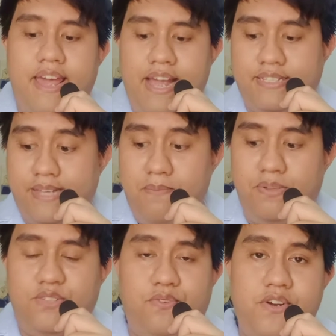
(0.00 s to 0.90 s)

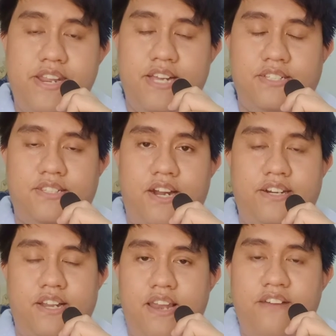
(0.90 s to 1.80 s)
Examples for this are
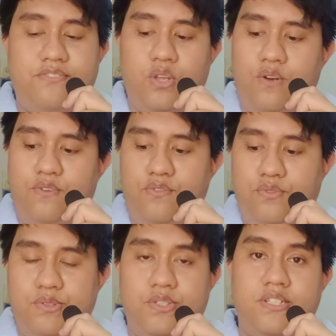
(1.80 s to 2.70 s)
the leftover
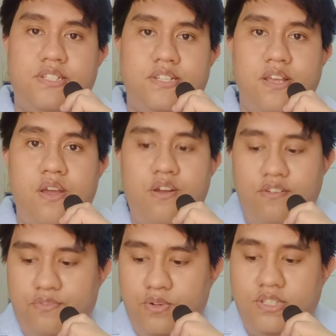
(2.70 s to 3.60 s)
foods,
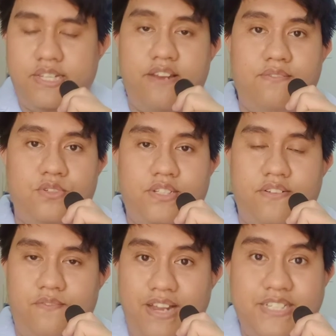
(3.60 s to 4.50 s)
fruits and
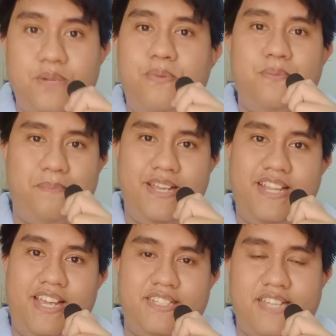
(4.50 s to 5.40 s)
vegetable
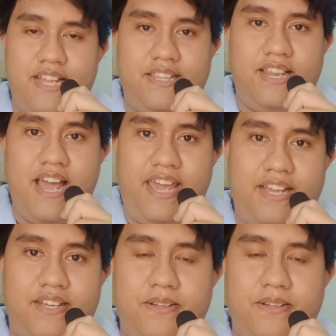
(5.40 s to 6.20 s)
peelings, and the like.